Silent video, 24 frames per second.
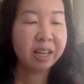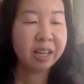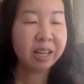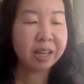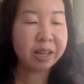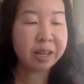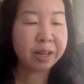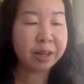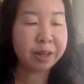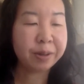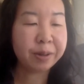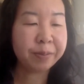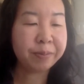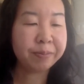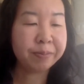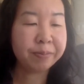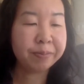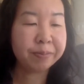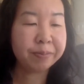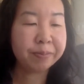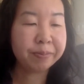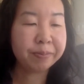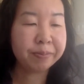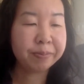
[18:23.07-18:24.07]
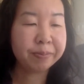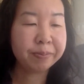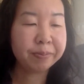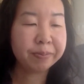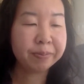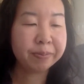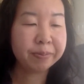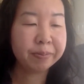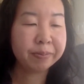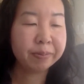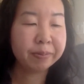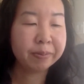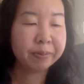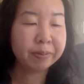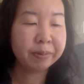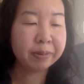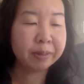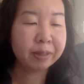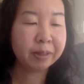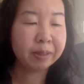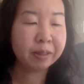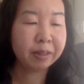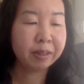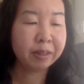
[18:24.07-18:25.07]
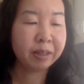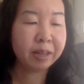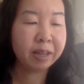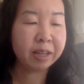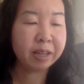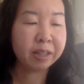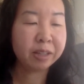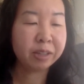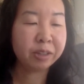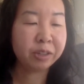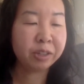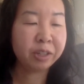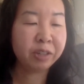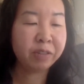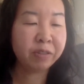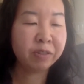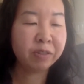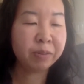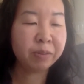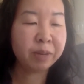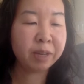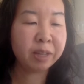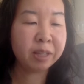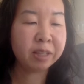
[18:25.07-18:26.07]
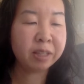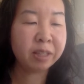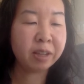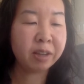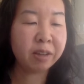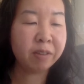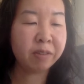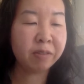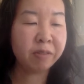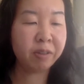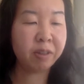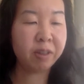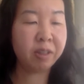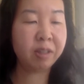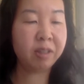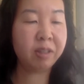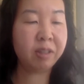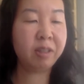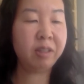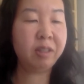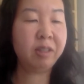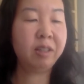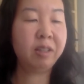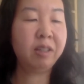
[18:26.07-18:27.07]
Yeah, searching for myself and